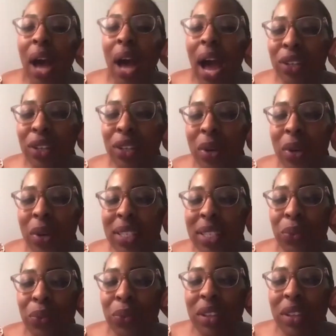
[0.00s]
to say
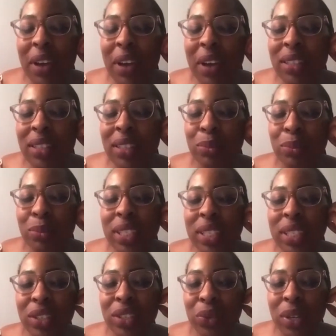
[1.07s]
really fast, Marisa. I
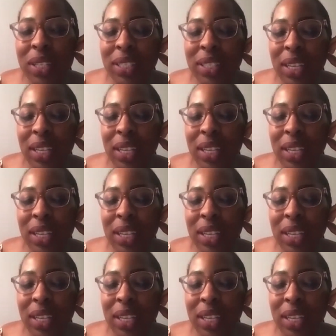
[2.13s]
just want to say